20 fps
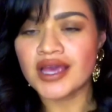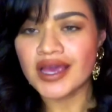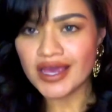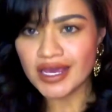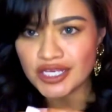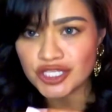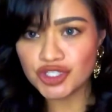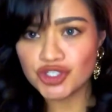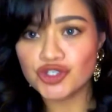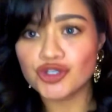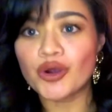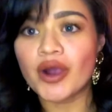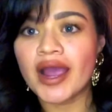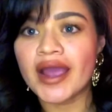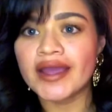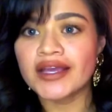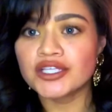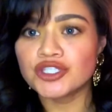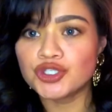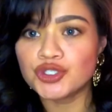is
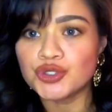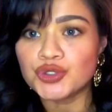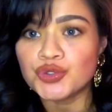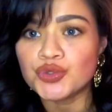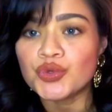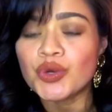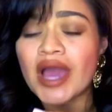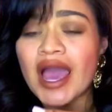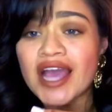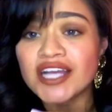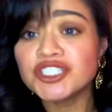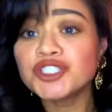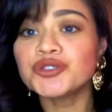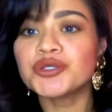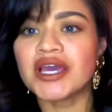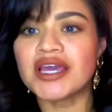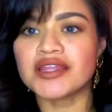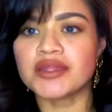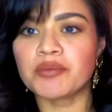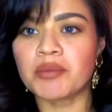trying to
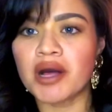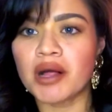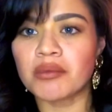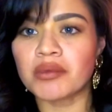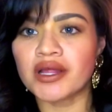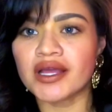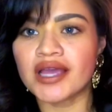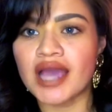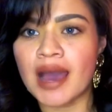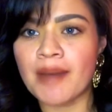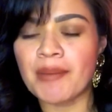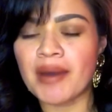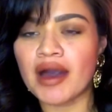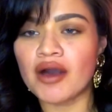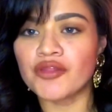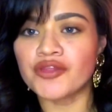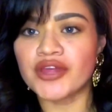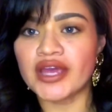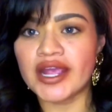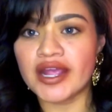educate the public
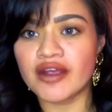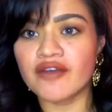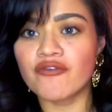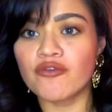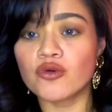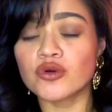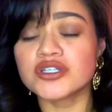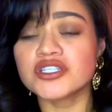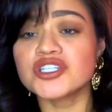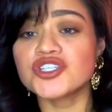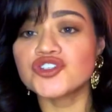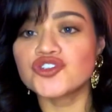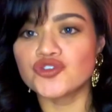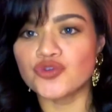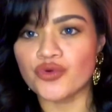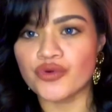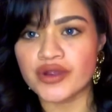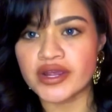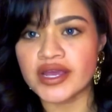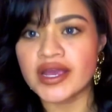about the Air Force's
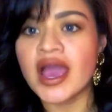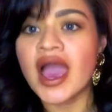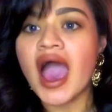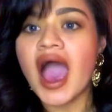story,